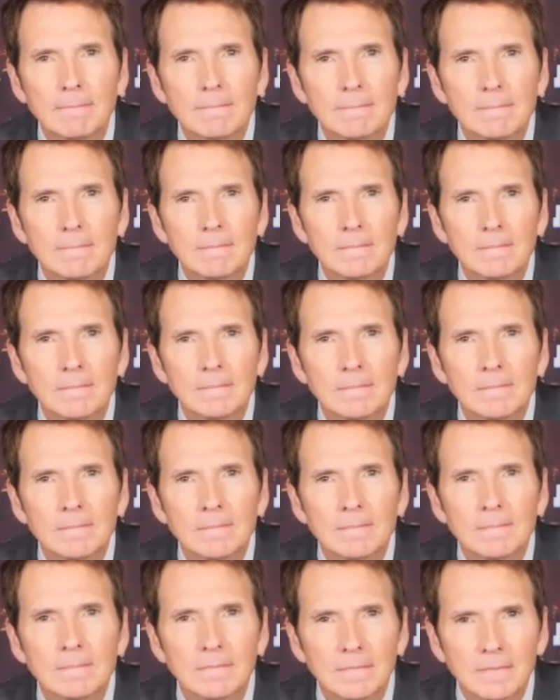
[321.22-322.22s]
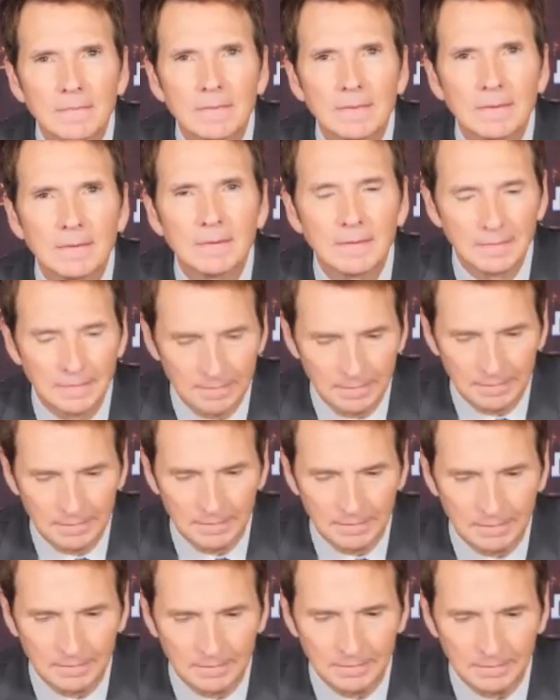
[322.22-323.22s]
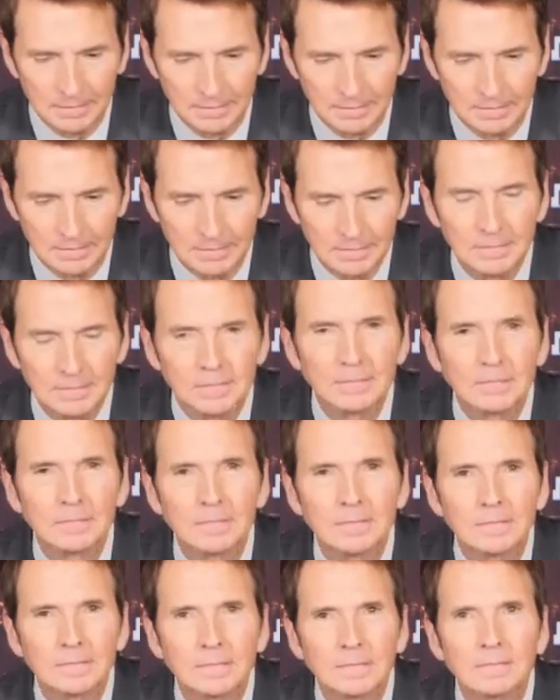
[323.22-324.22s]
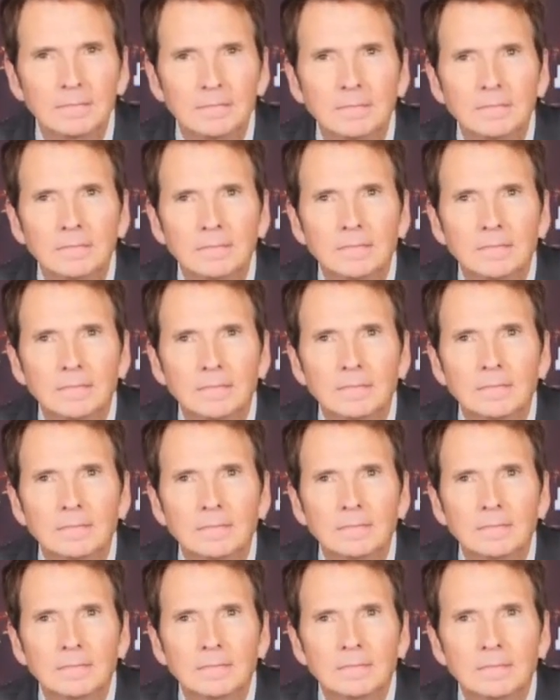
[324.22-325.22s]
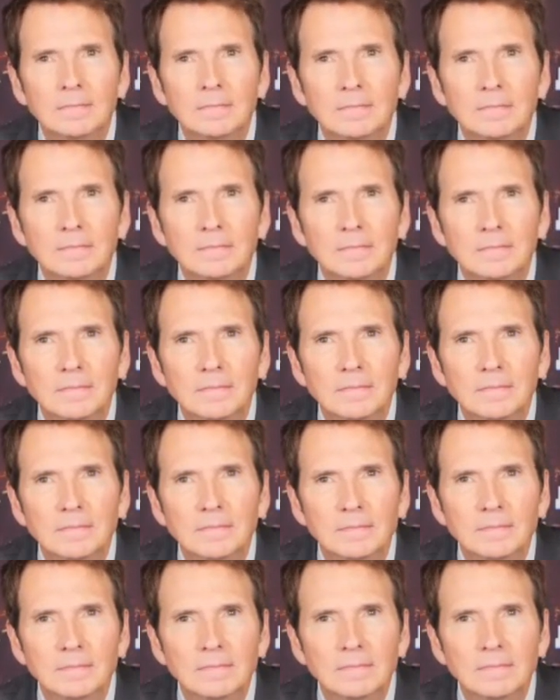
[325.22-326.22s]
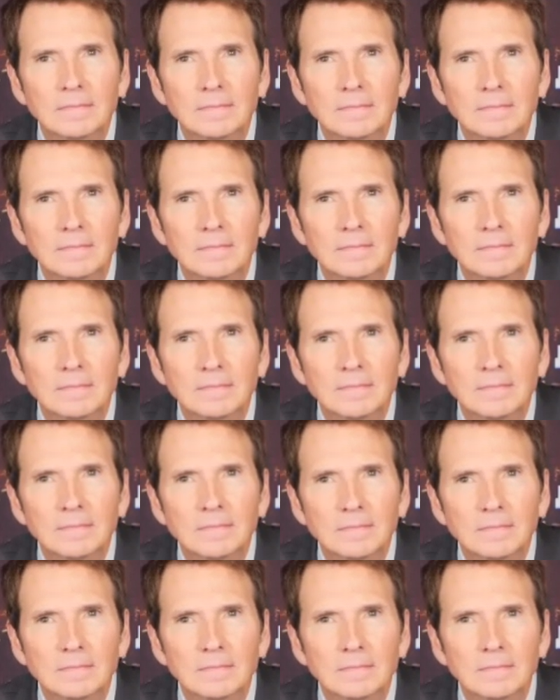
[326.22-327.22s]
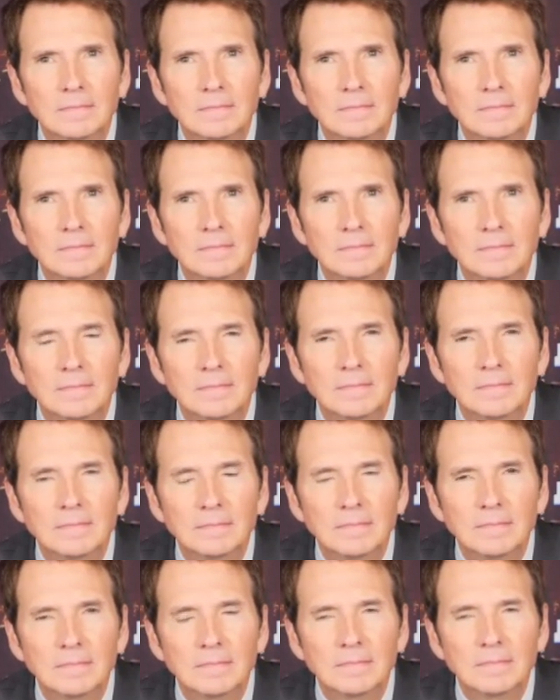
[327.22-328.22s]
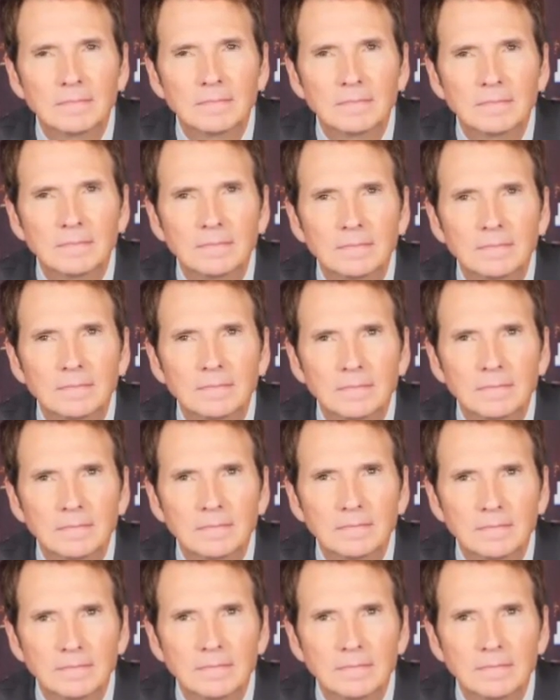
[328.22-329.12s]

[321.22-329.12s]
No words are spoken by the person on screen.